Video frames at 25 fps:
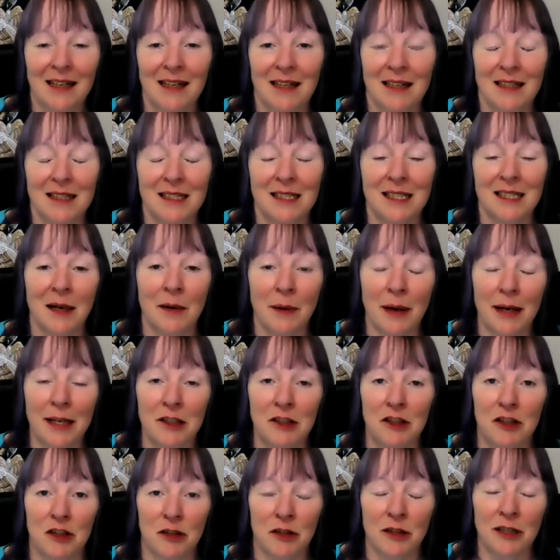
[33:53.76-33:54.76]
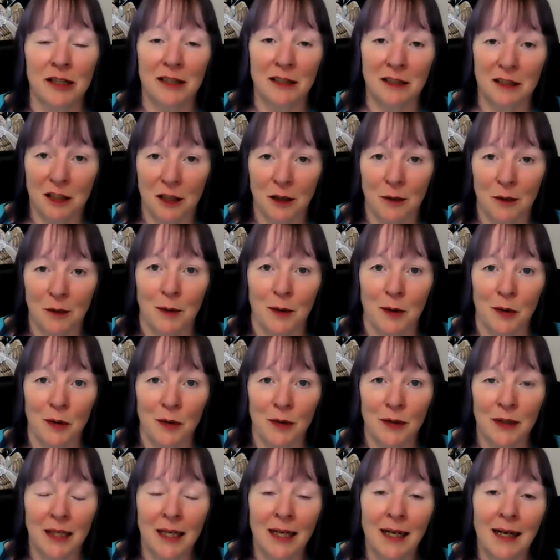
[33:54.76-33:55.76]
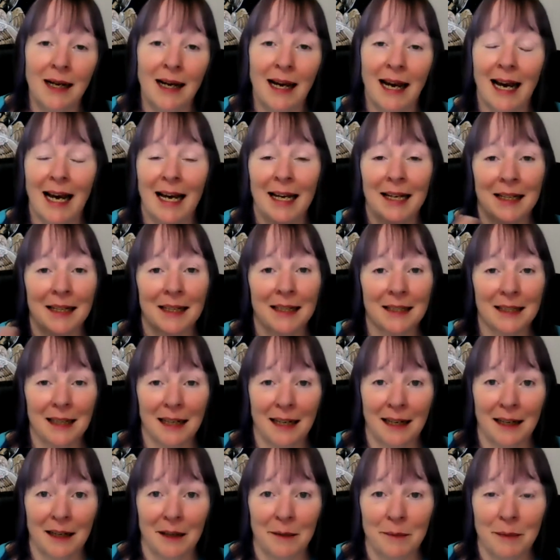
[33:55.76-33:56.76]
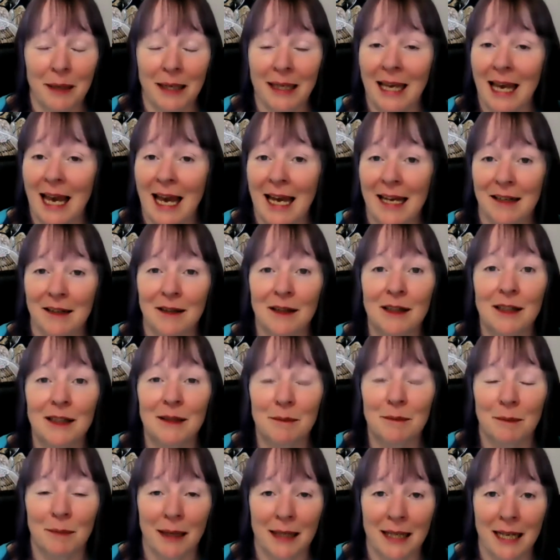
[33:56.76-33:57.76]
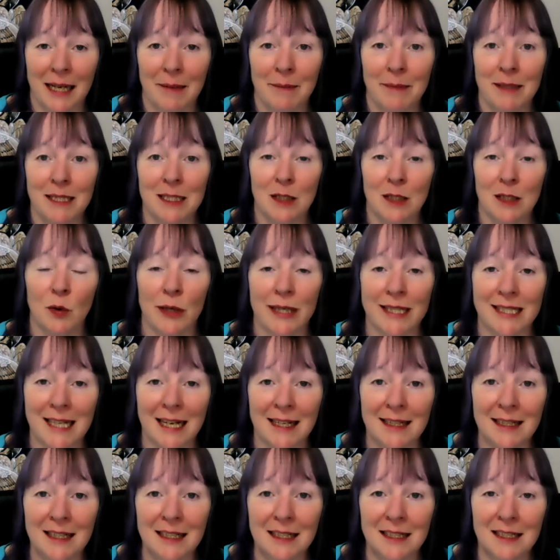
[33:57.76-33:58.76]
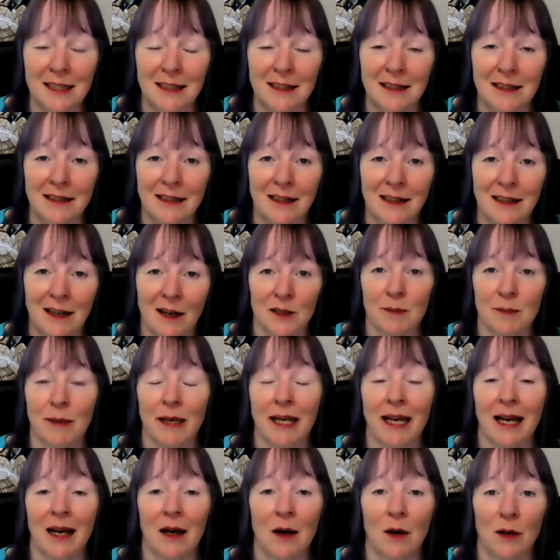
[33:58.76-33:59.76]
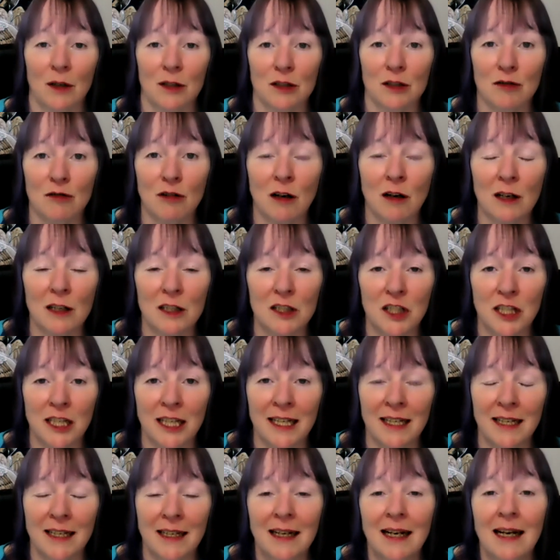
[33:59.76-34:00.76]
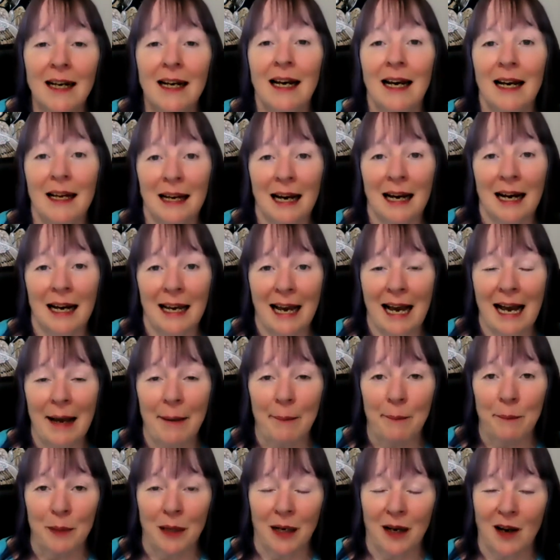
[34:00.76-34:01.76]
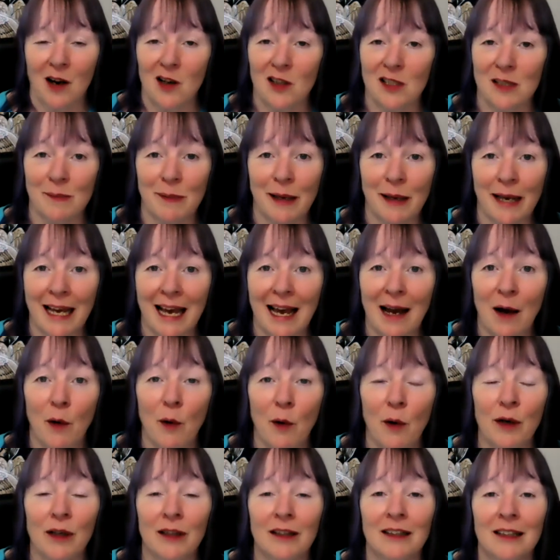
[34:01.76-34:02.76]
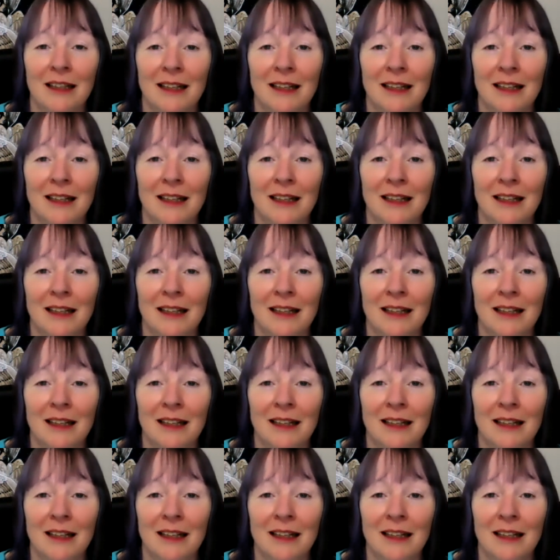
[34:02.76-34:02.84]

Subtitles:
So enjoy the new moon. And again, my name is Louise Edington, Cosmic Owl Astrology. I am the Cosmic Owl.